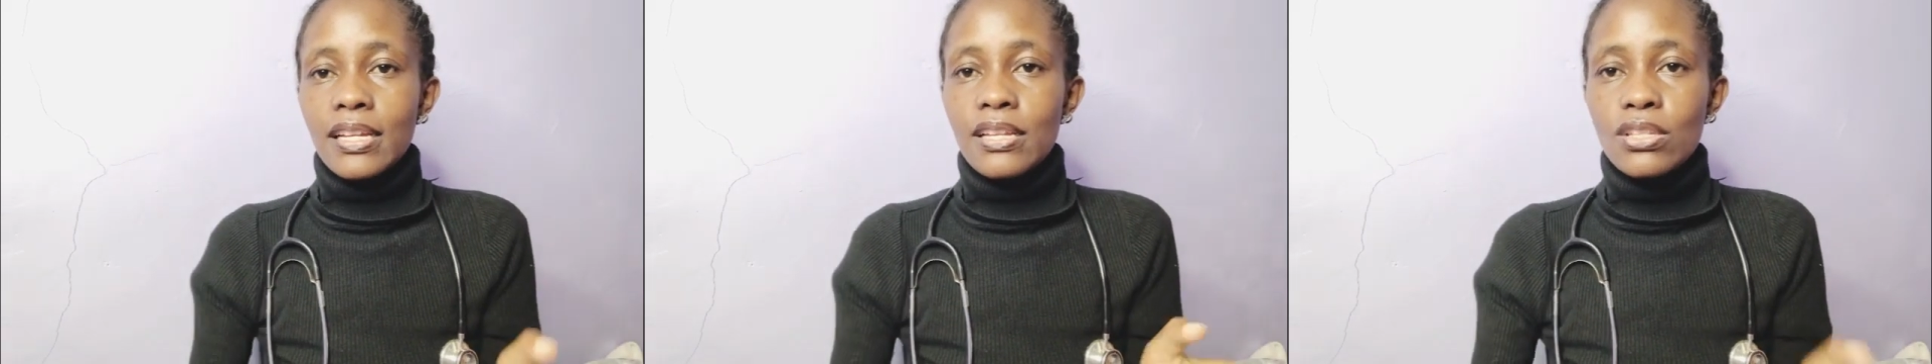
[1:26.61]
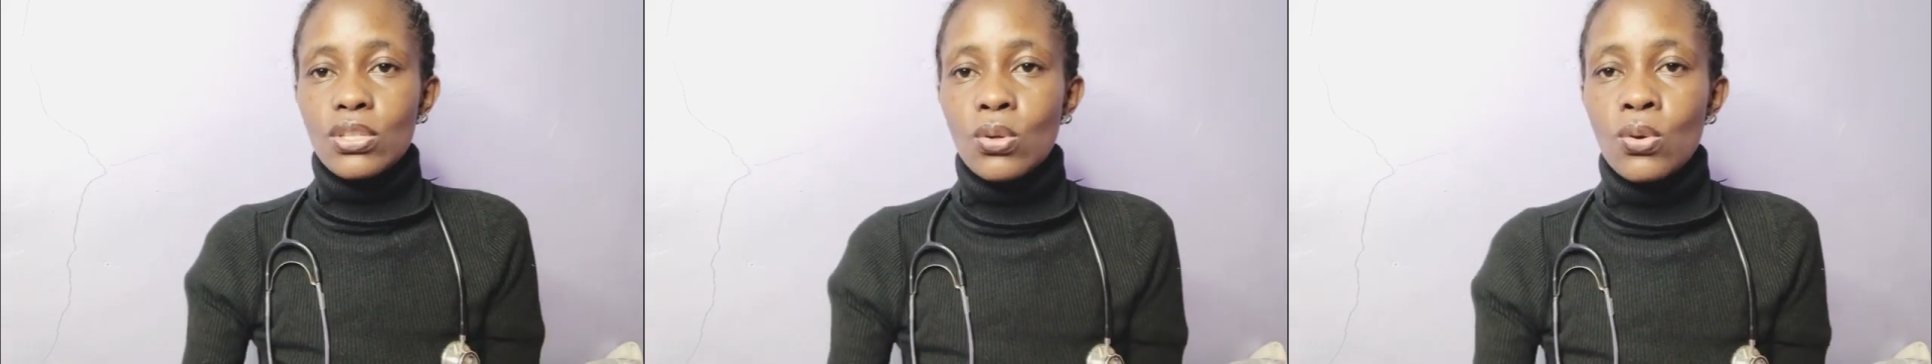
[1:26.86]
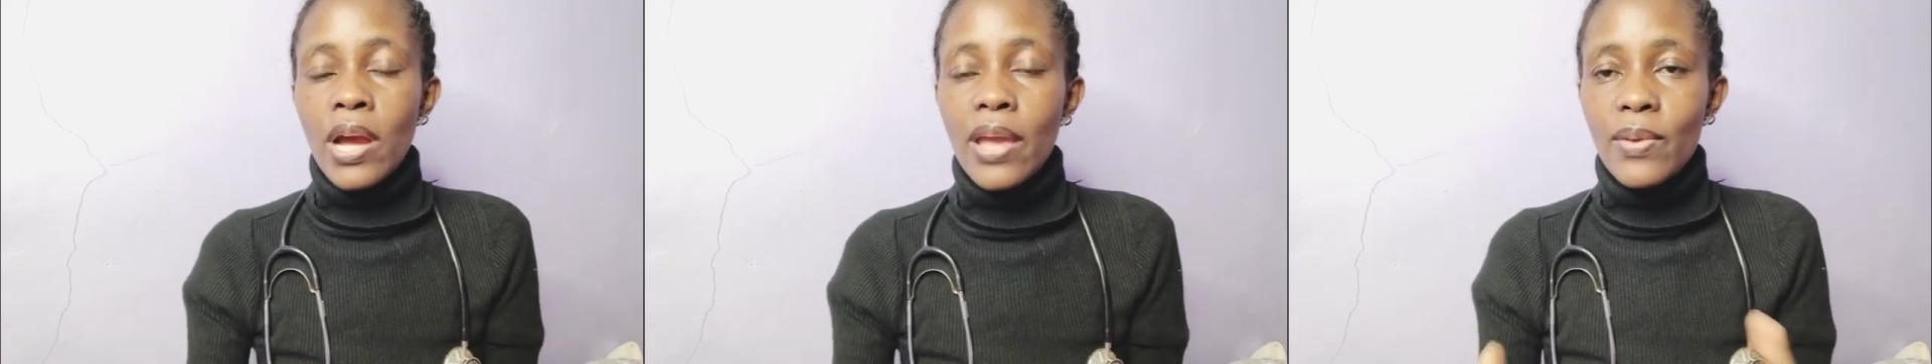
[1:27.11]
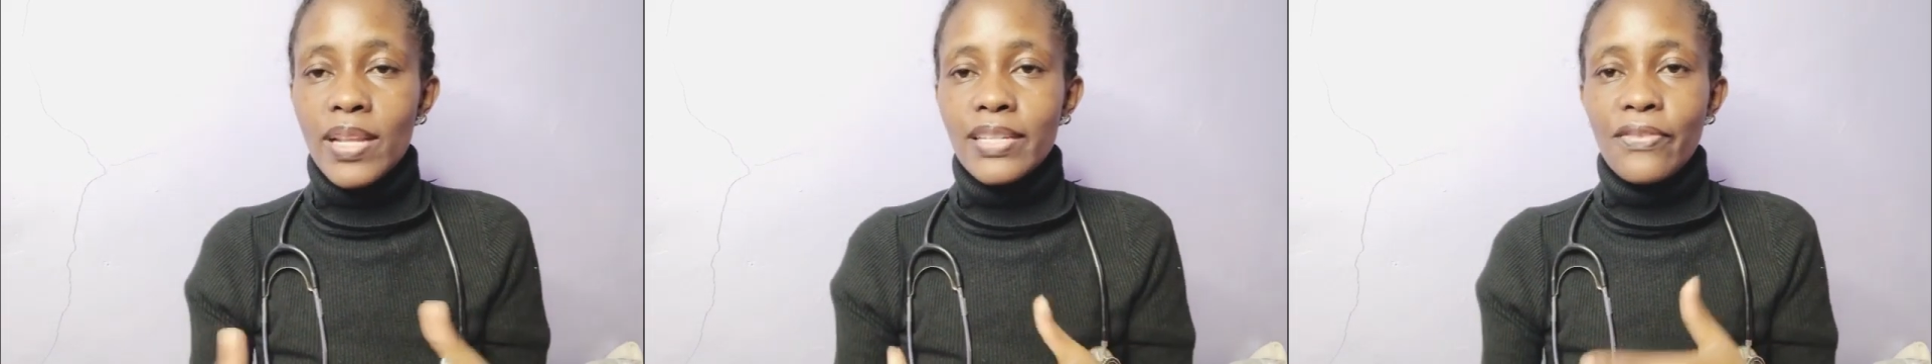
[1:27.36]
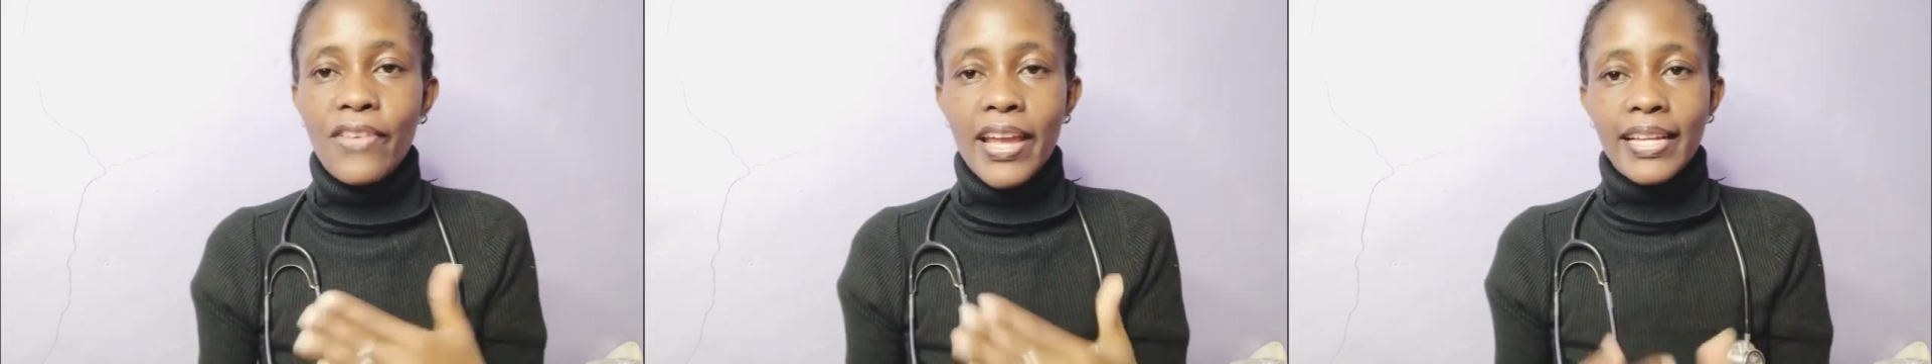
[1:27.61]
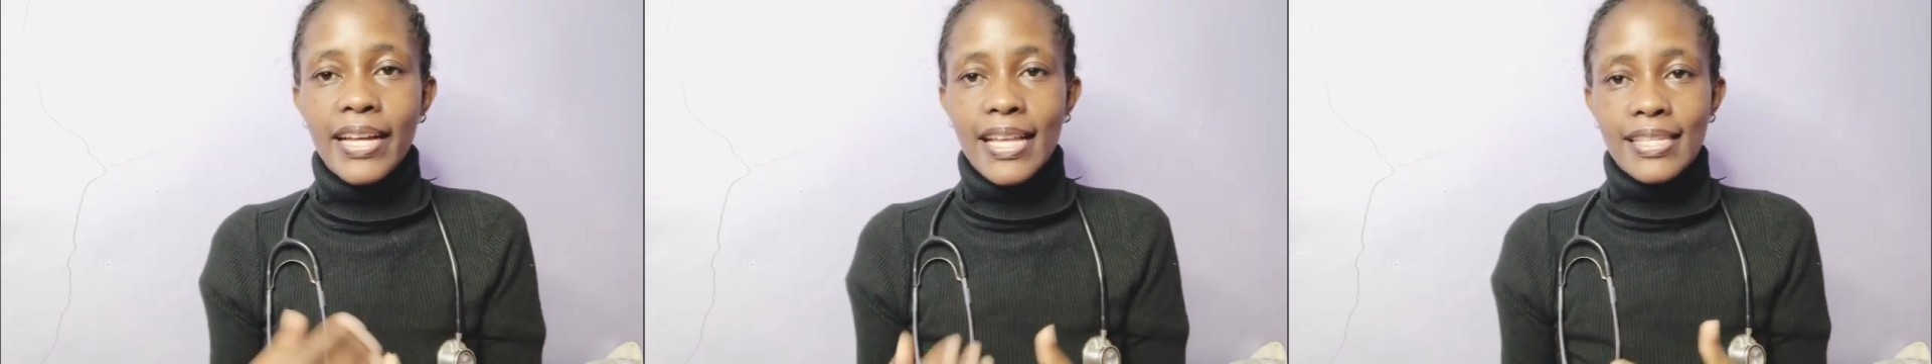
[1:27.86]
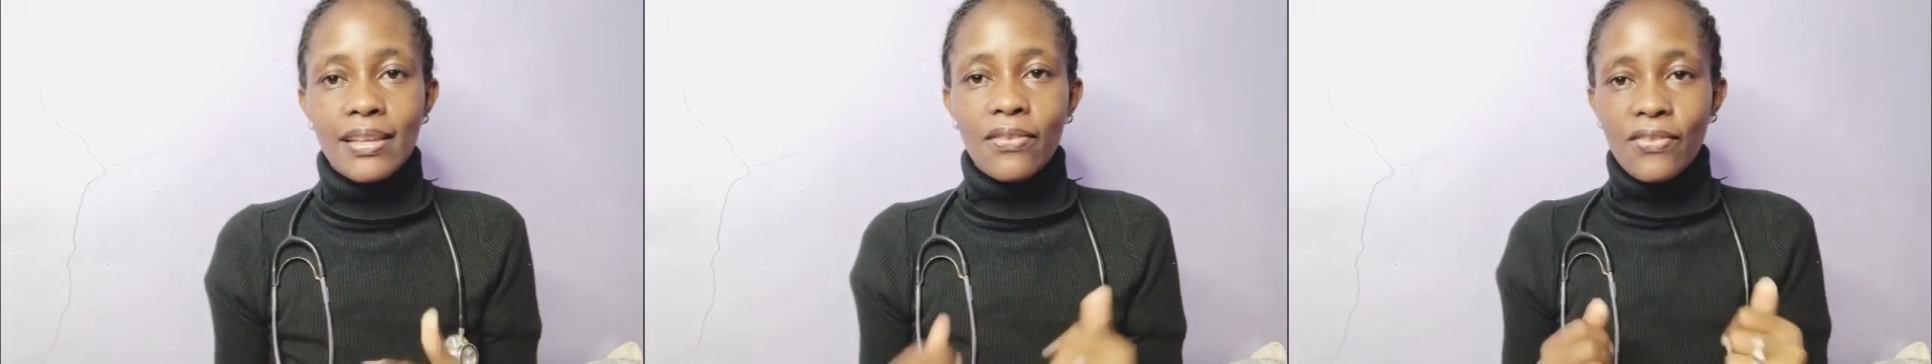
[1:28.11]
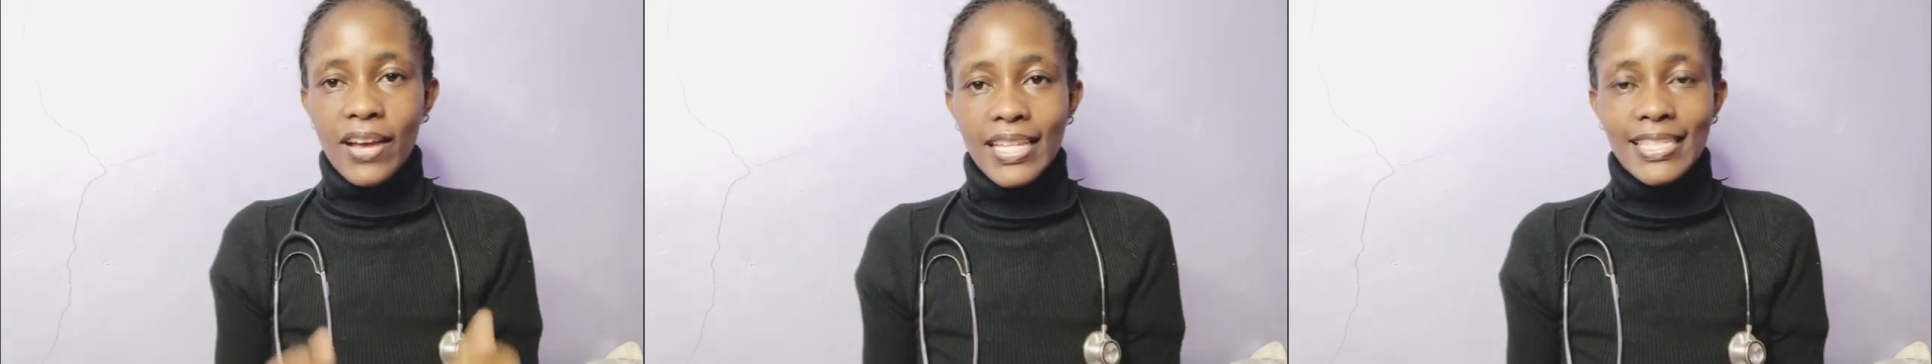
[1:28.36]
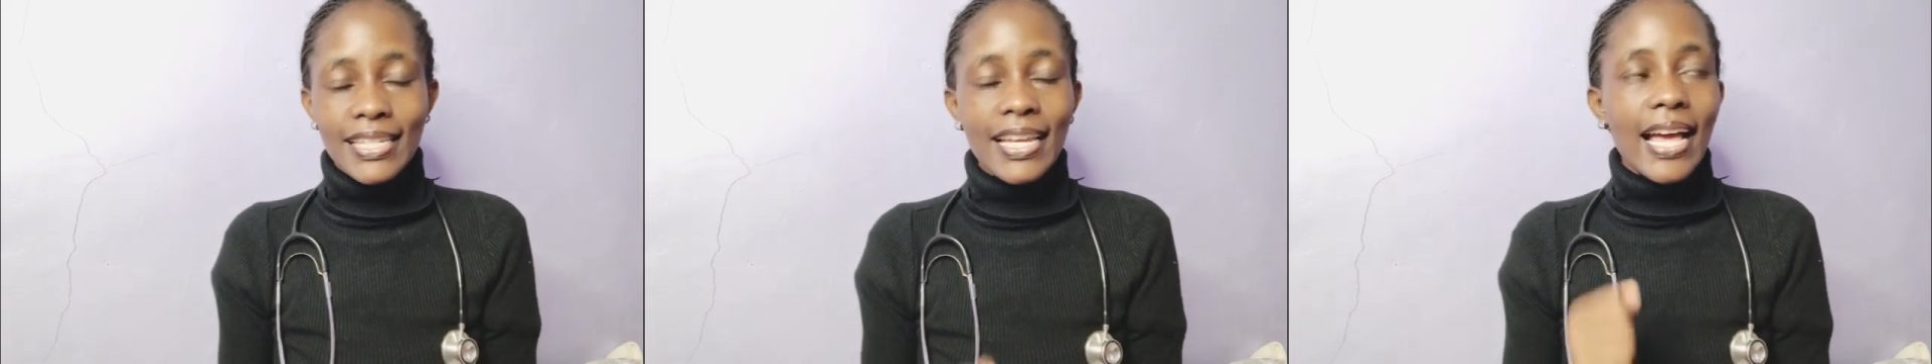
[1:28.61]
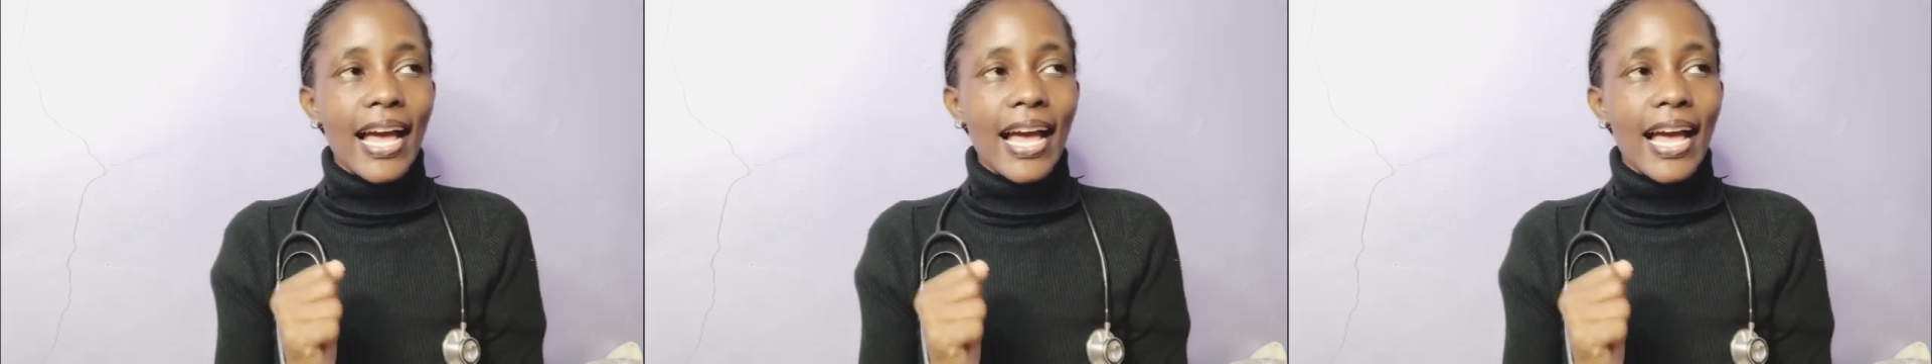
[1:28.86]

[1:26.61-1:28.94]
So I will define cancer first,